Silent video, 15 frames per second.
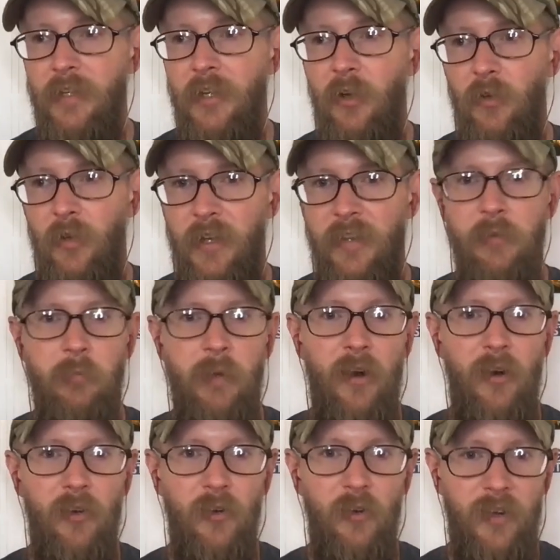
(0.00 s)
like The
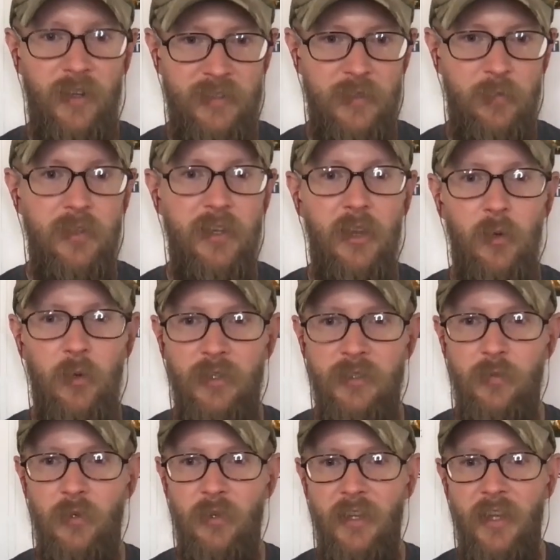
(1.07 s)
Miracle and some of the other
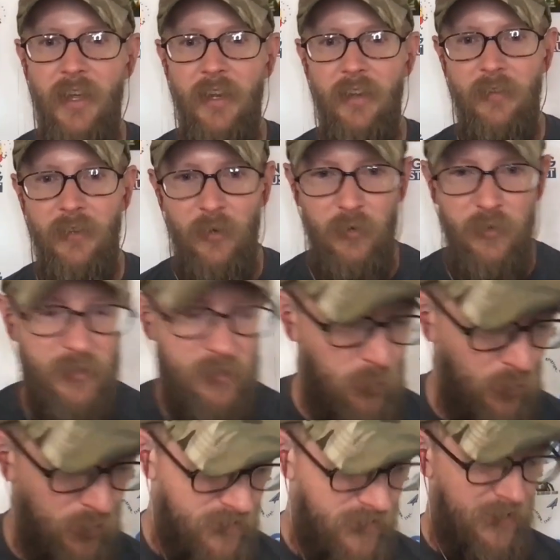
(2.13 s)
ones where the
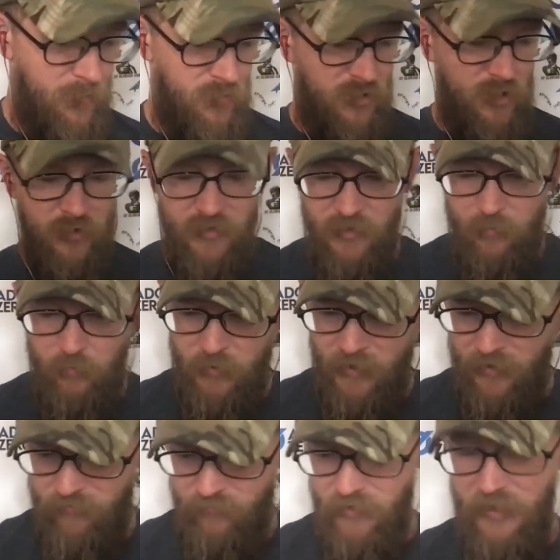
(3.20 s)
sports team shows up,
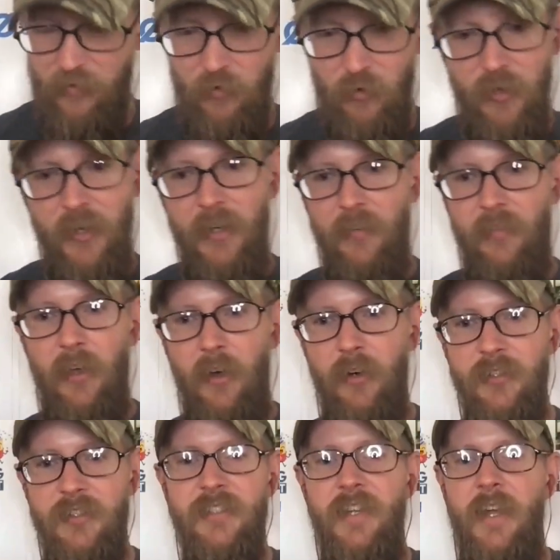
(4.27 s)
pick a flavor, they
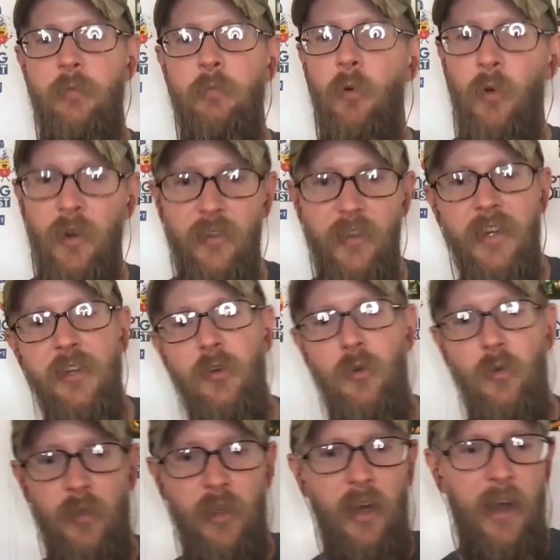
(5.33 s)
all stink. But what
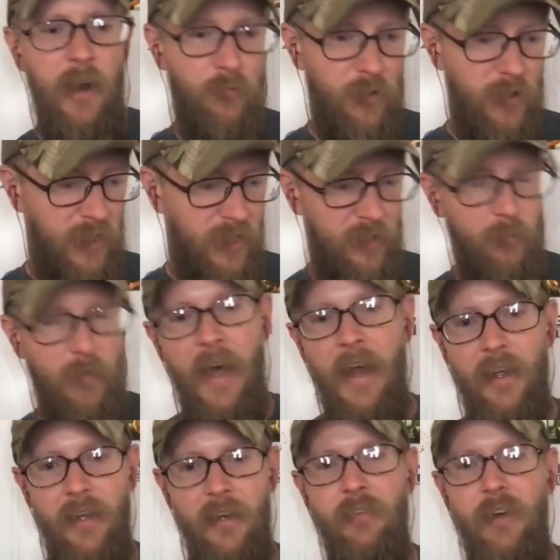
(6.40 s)
do? Every
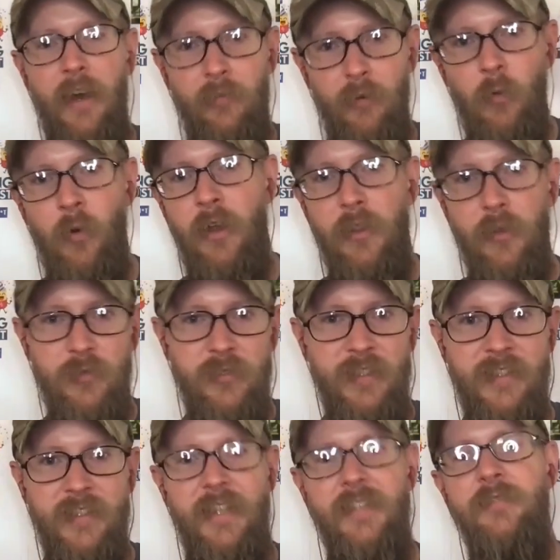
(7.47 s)
thematic of every one of those
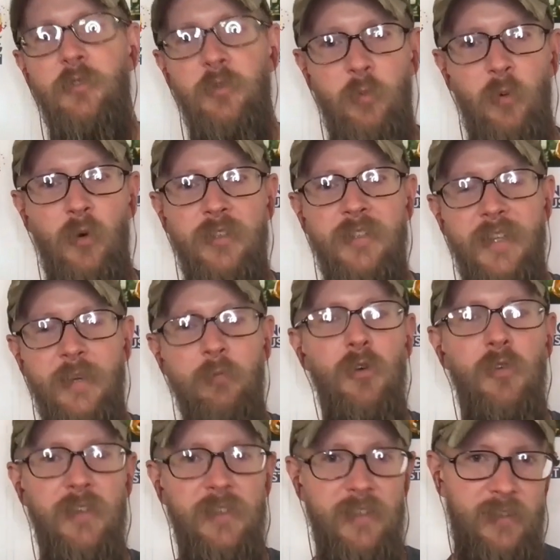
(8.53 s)
successful sports team
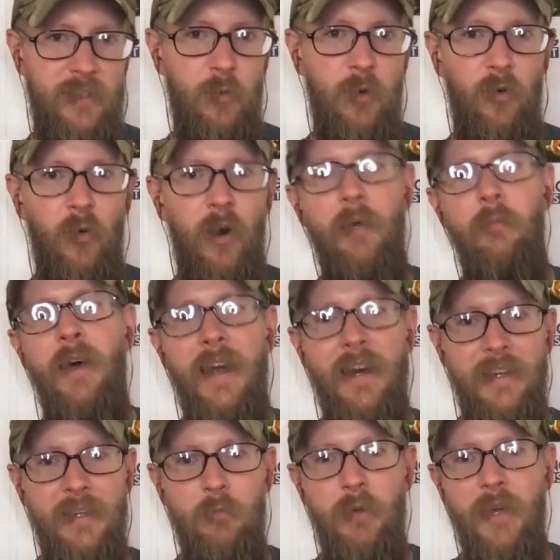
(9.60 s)
movies, they went right back
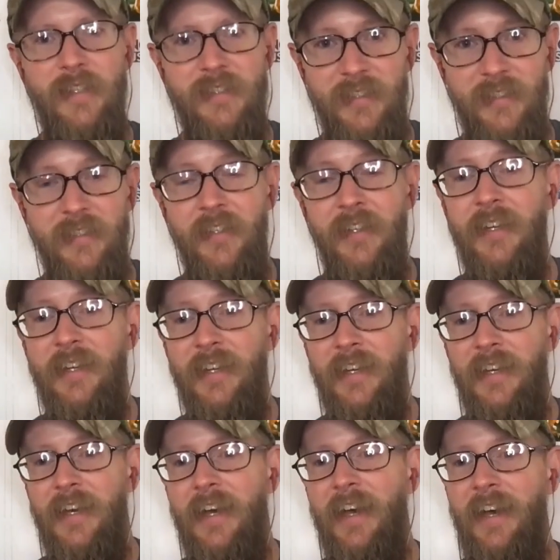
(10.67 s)
to the basics. Yeah.
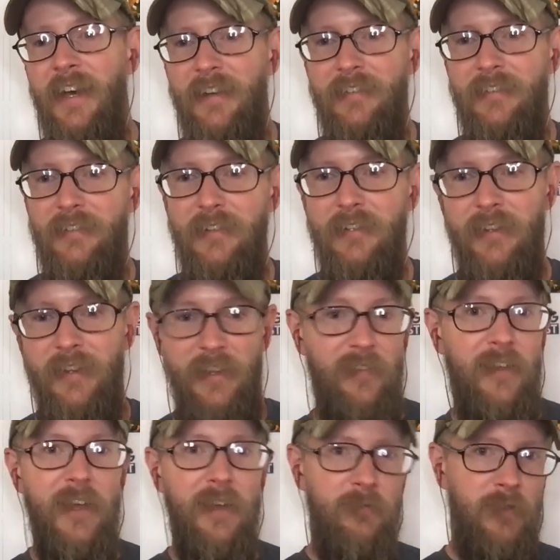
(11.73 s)
And
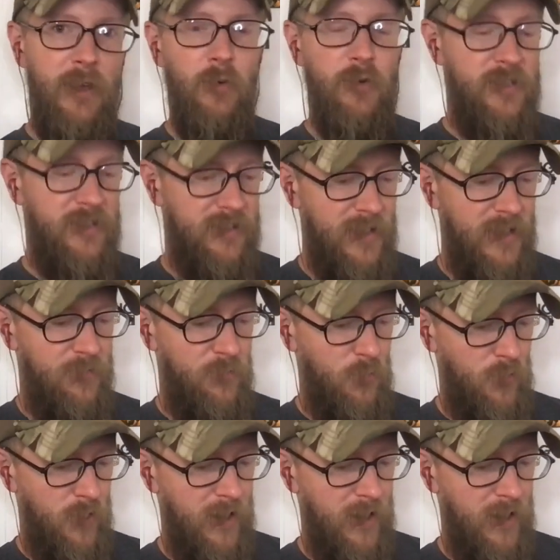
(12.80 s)
they were successful,